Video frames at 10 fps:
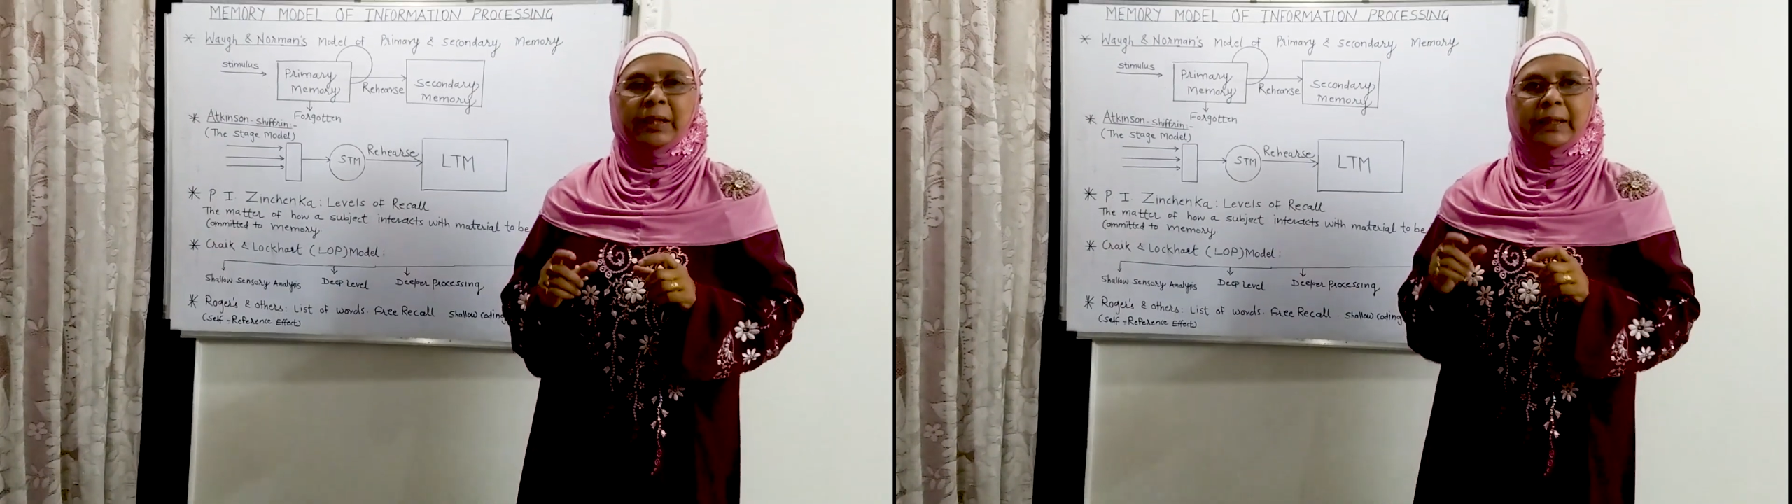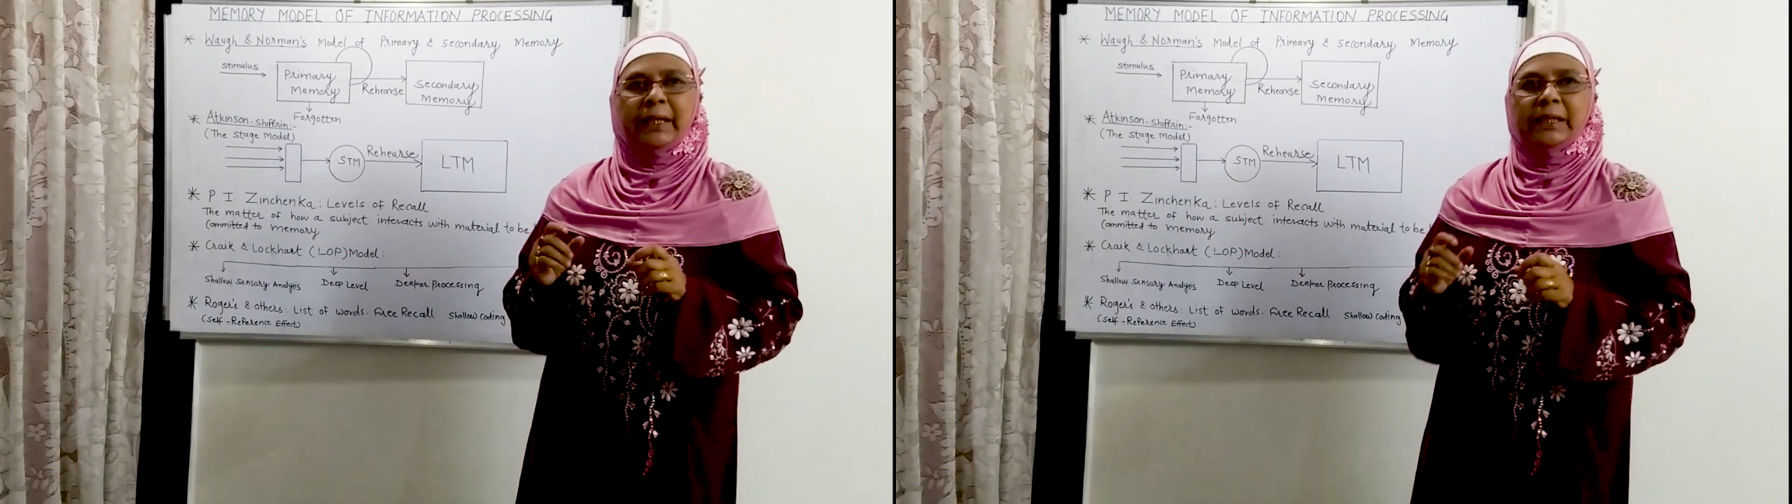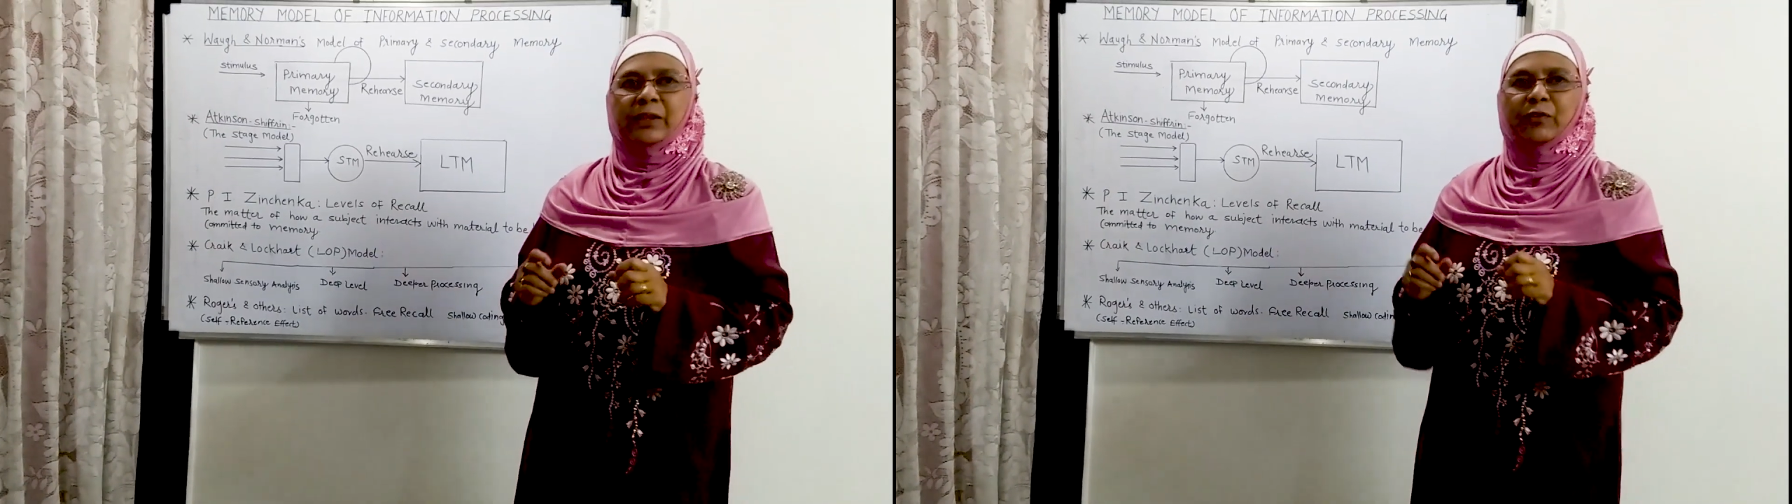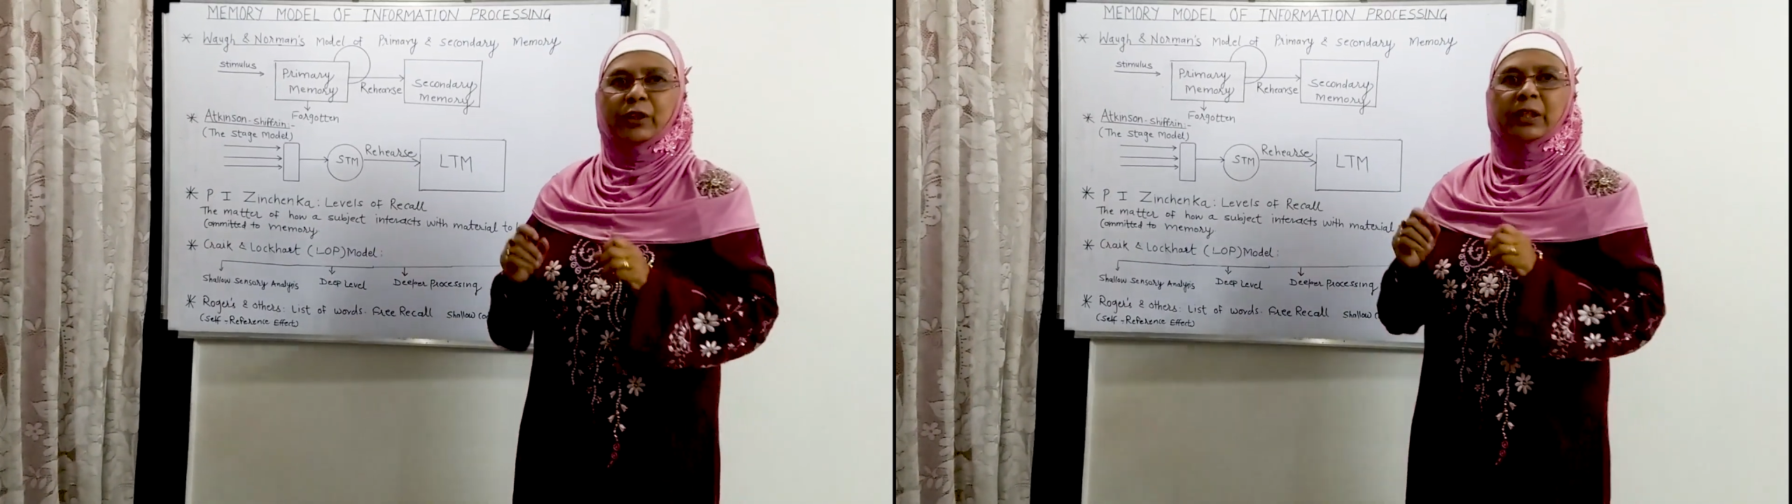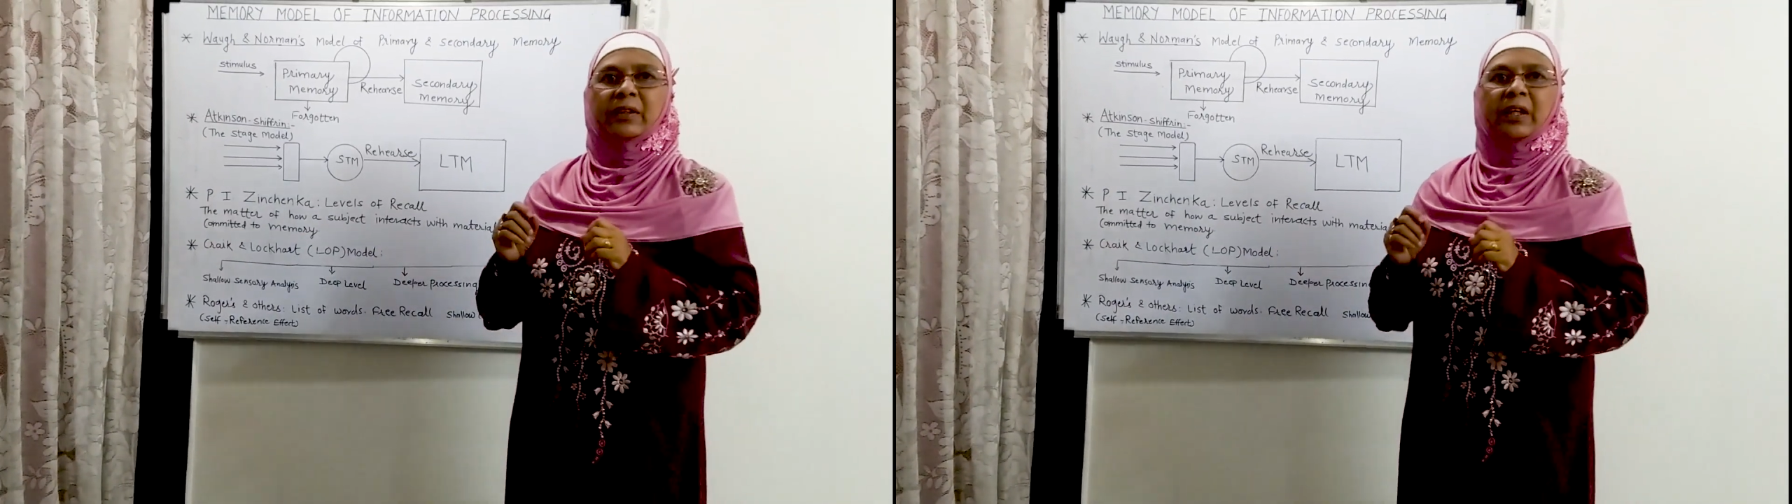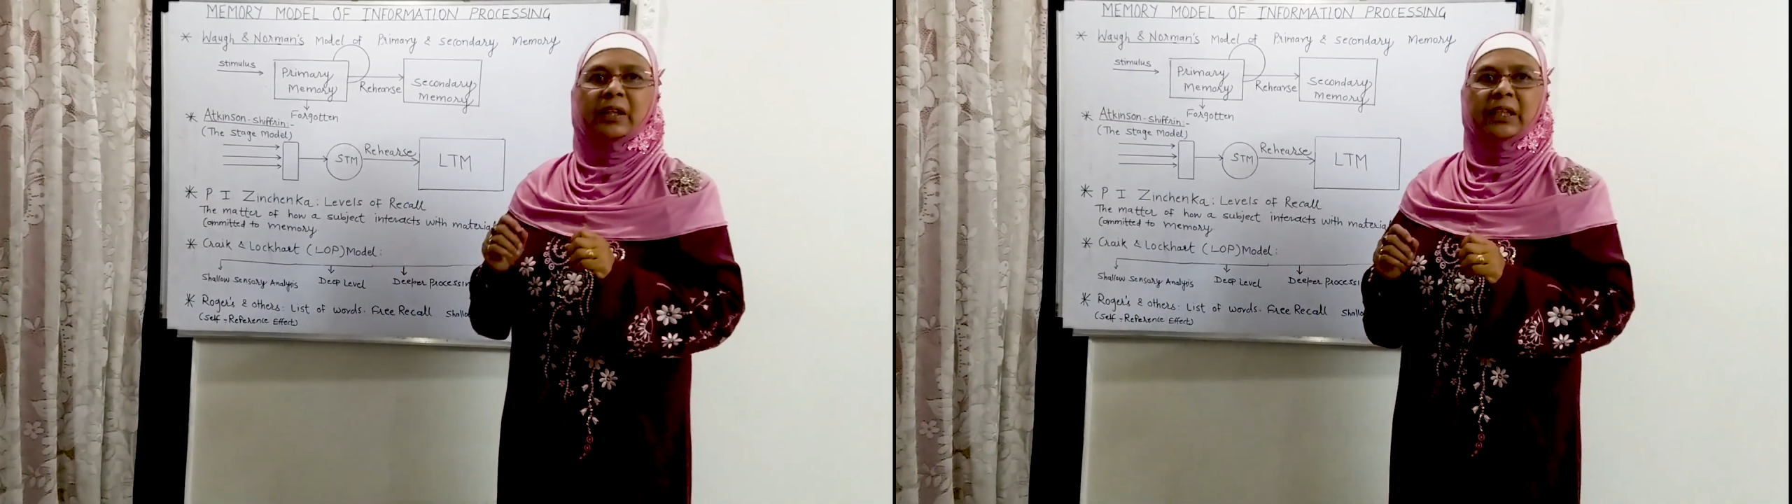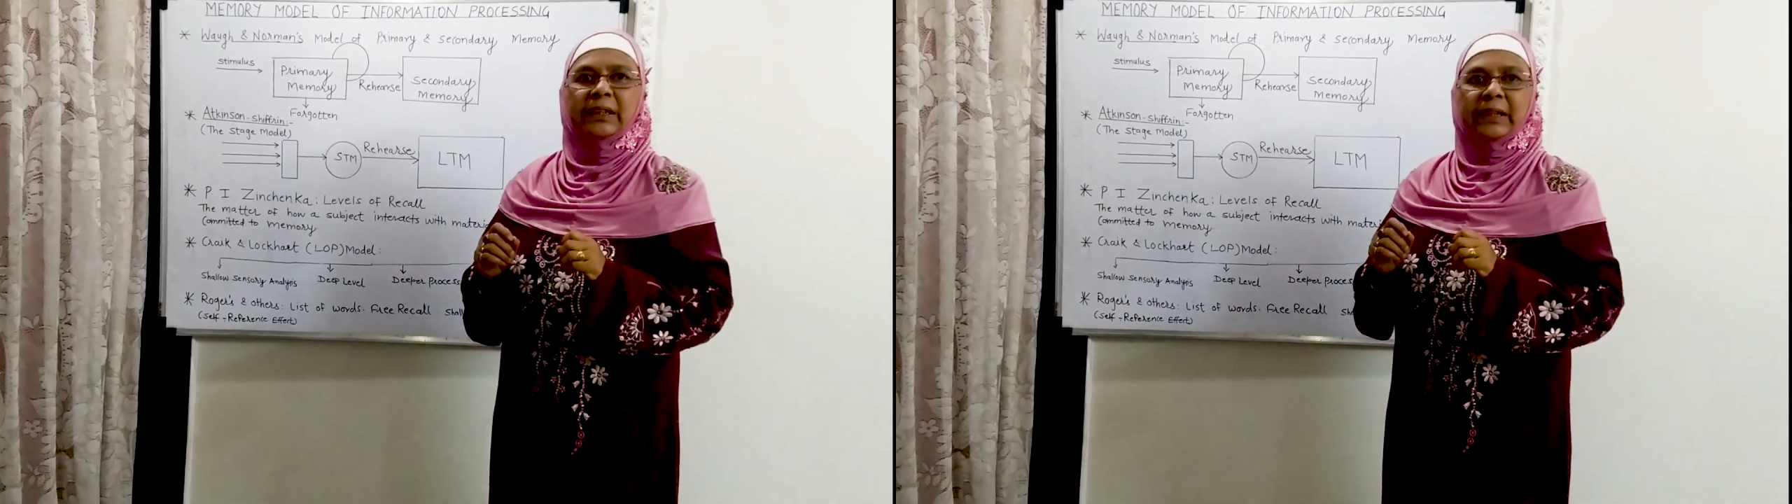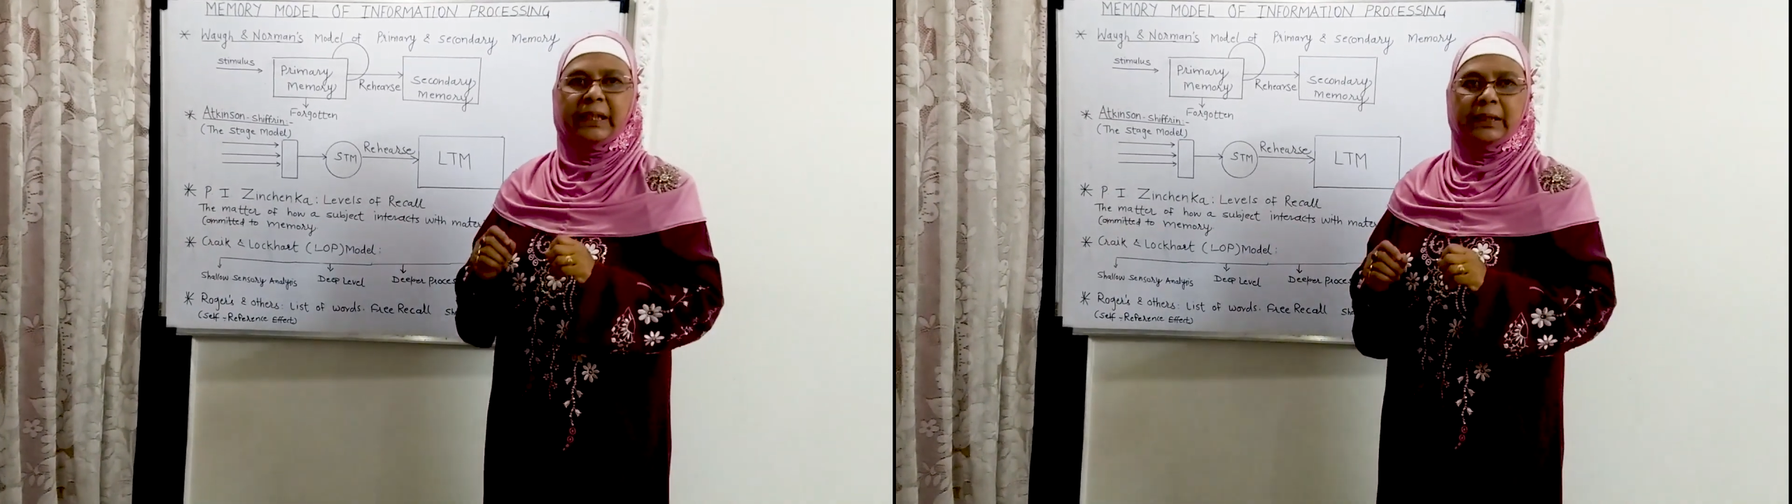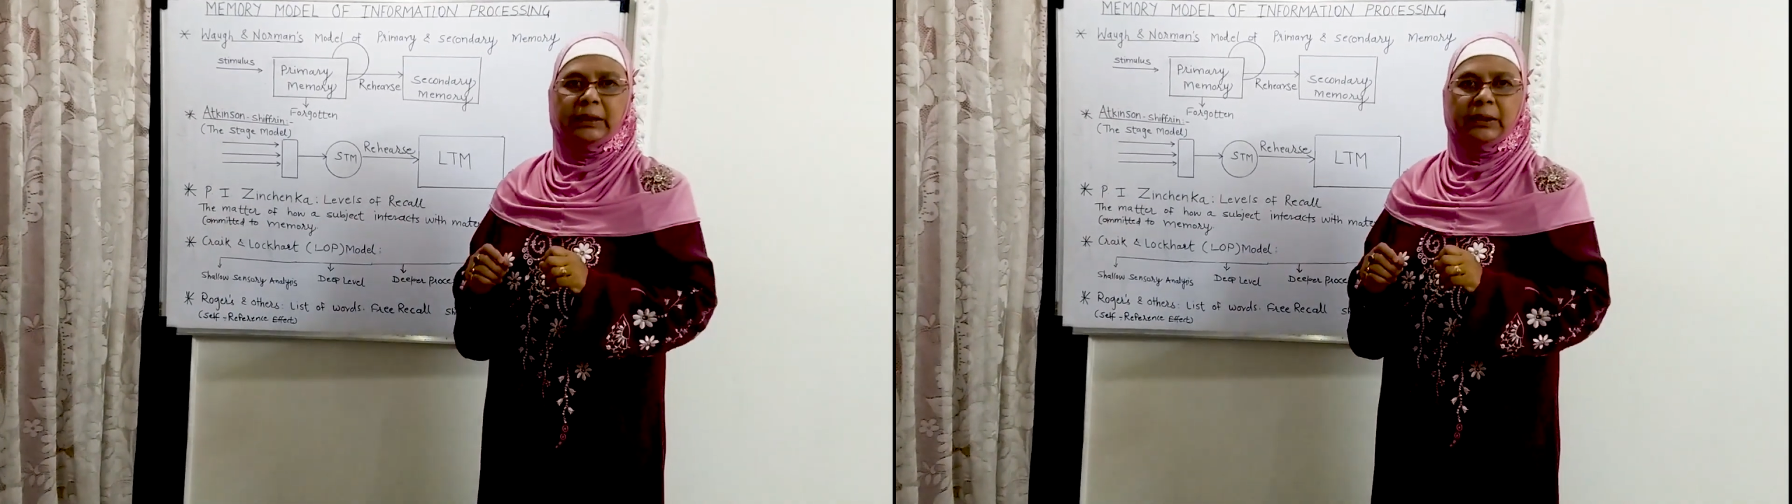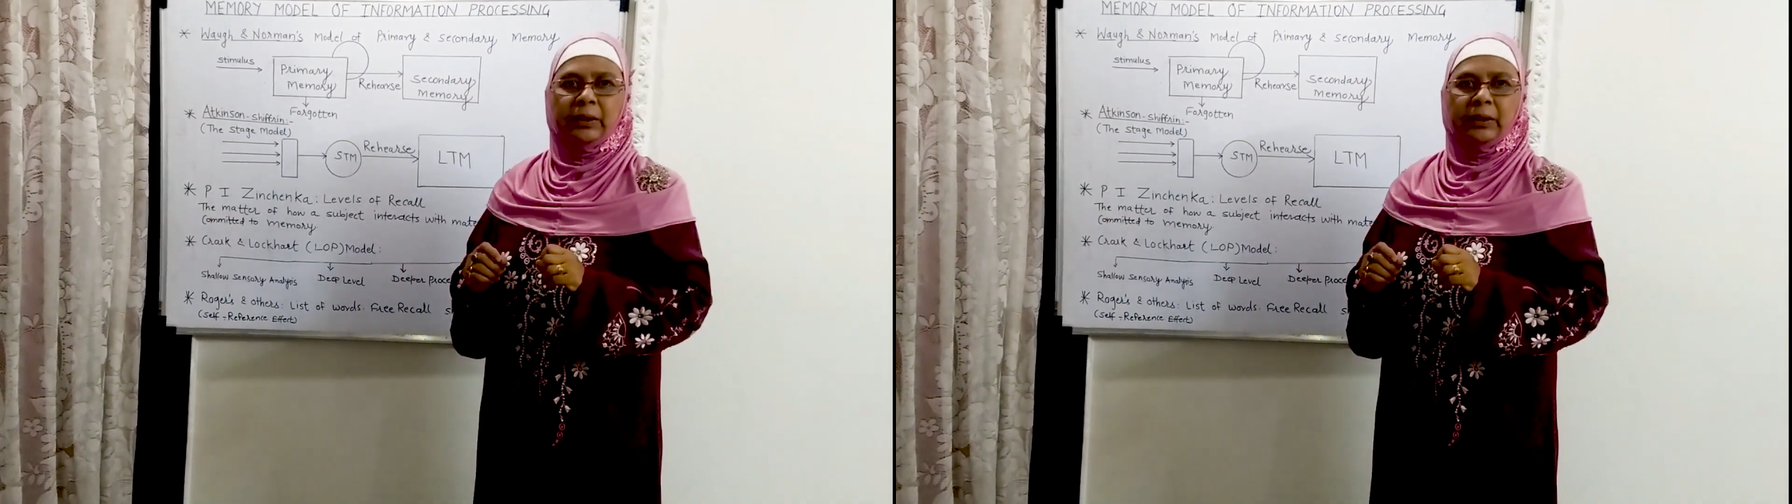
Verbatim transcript: that is for the 30 seconds.